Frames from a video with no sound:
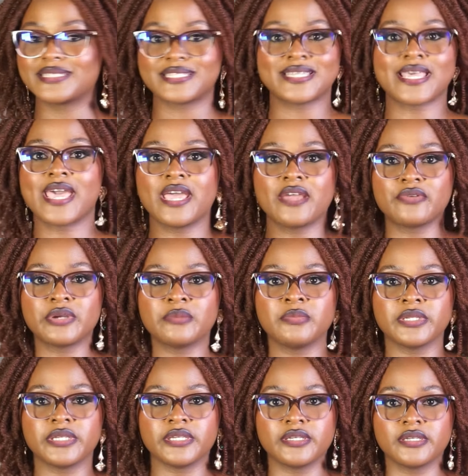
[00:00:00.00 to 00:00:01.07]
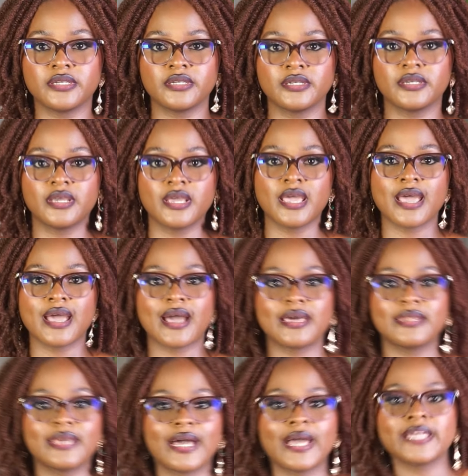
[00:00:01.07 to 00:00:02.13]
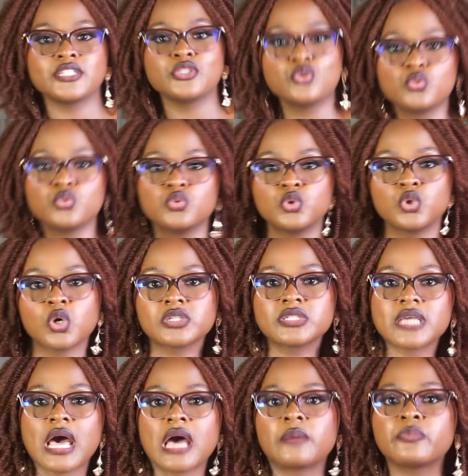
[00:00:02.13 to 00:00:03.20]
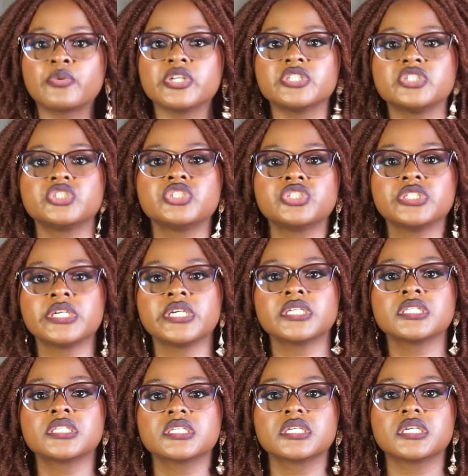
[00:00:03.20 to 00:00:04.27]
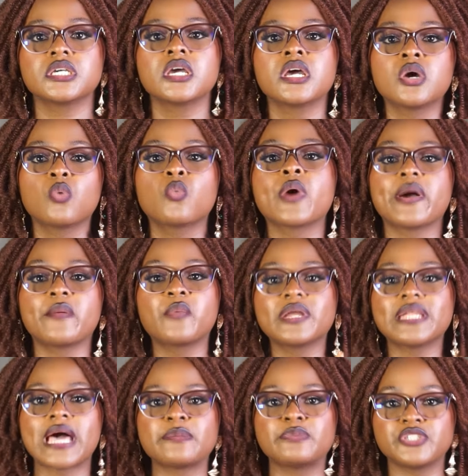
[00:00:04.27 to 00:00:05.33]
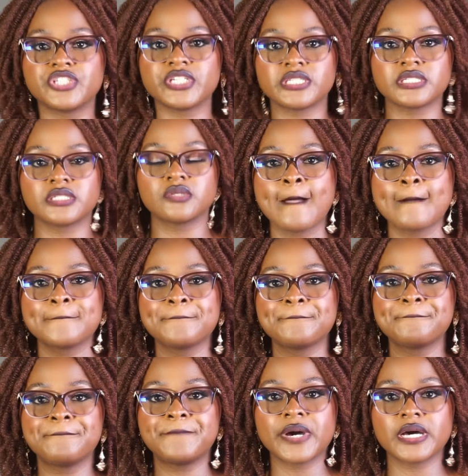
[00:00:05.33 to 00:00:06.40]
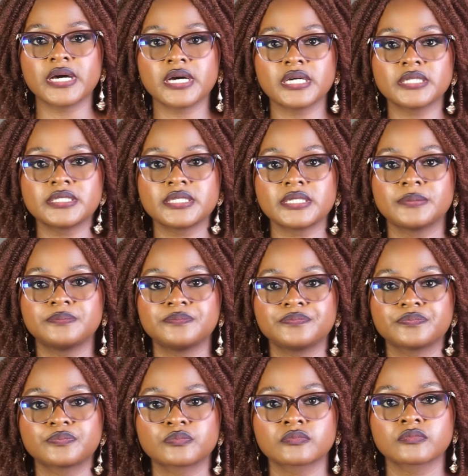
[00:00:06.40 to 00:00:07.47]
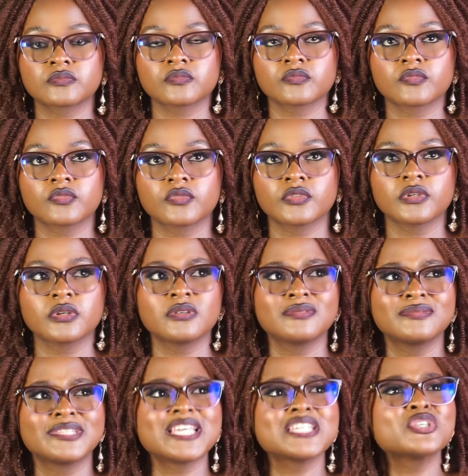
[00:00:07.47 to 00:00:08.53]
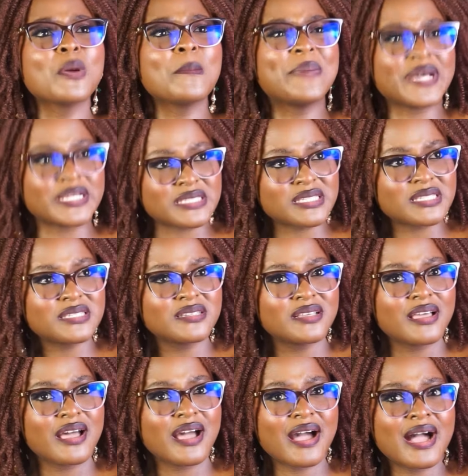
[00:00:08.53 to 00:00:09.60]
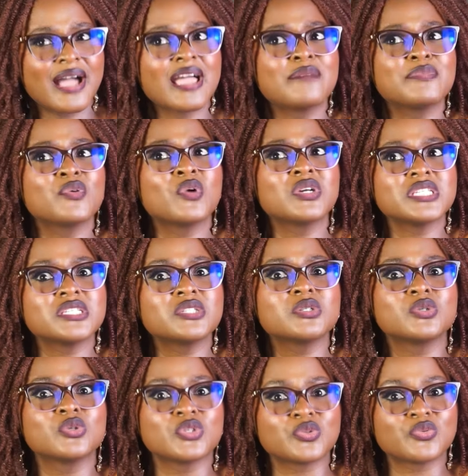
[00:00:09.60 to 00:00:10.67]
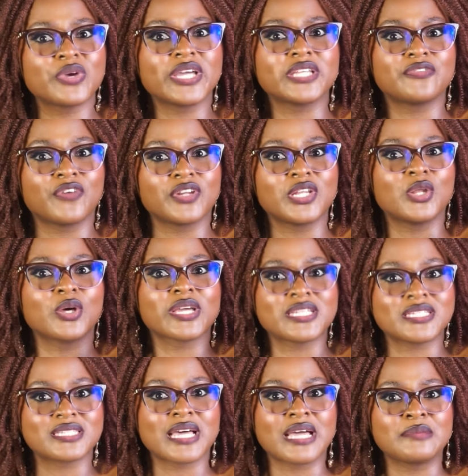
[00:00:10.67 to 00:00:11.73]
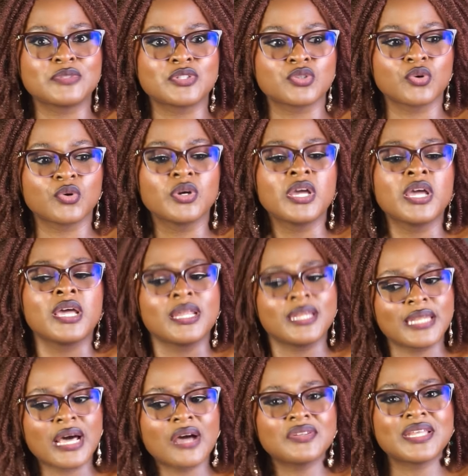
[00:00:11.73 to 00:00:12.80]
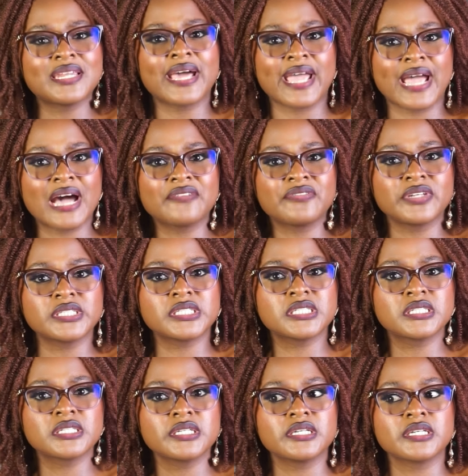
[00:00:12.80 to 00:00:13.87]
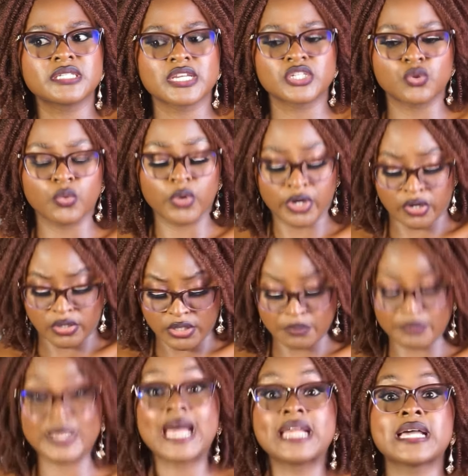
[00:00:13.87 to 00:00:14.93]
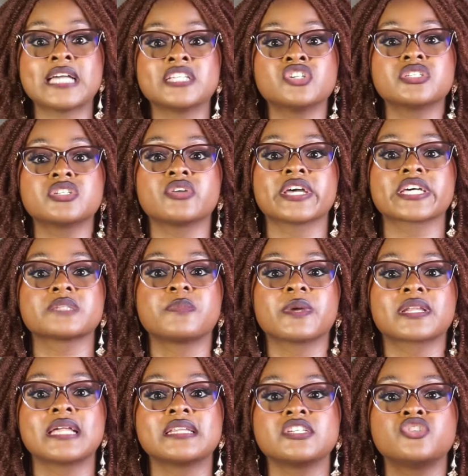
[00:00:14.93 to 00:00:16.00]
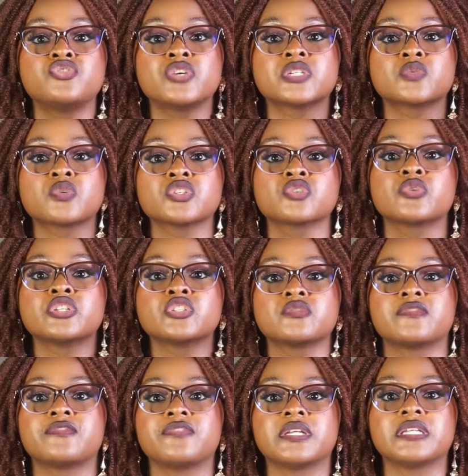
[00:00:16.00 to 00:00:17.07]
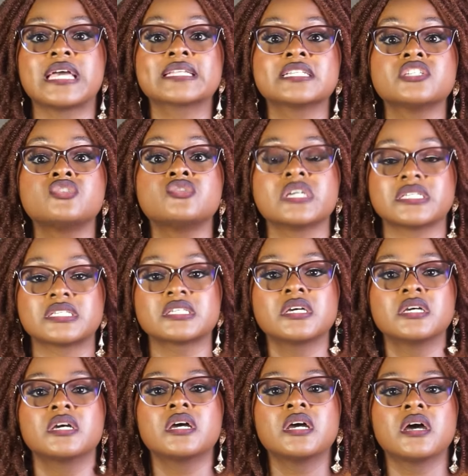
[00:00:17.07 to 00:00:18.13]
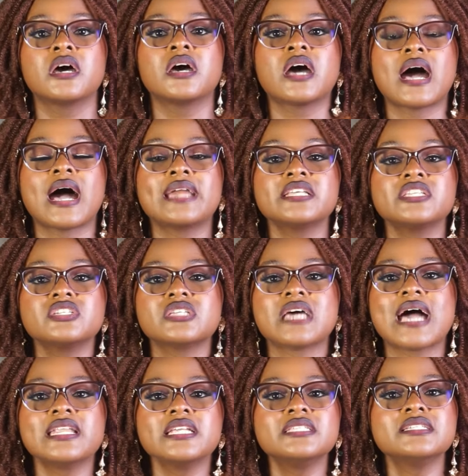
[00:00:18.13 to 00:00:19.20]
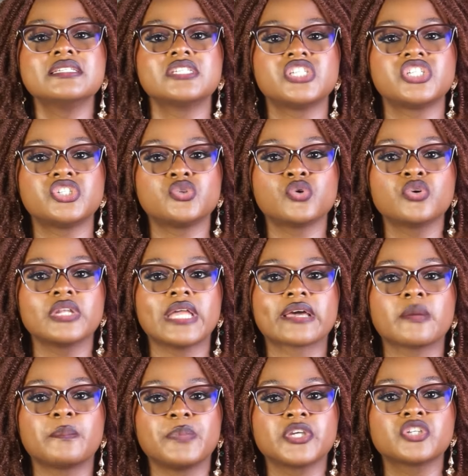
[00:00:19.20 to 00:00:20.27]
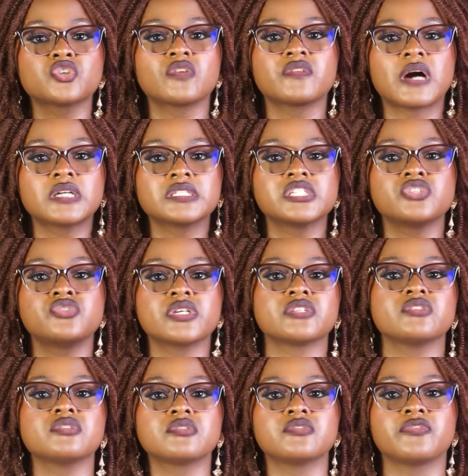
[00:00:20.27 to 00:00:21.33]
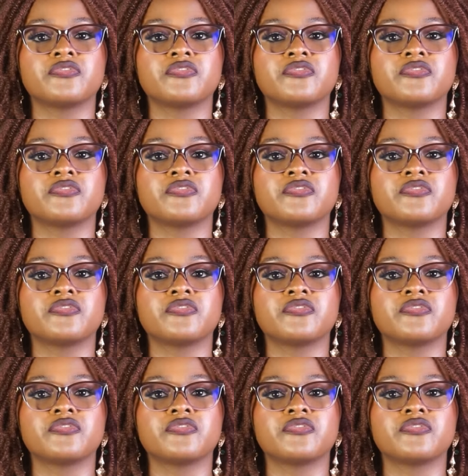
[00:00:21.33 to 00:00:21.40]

terribly, and I do not appreciate, well, I appreciate it, but there's no buts. I have been wanting to lose weight for the longest time, so now that I have it, yes, I should work on it. But I just did not expect that this dress wasn't going to fit. Like, this dress, I need to show you like a picture of how this dress used to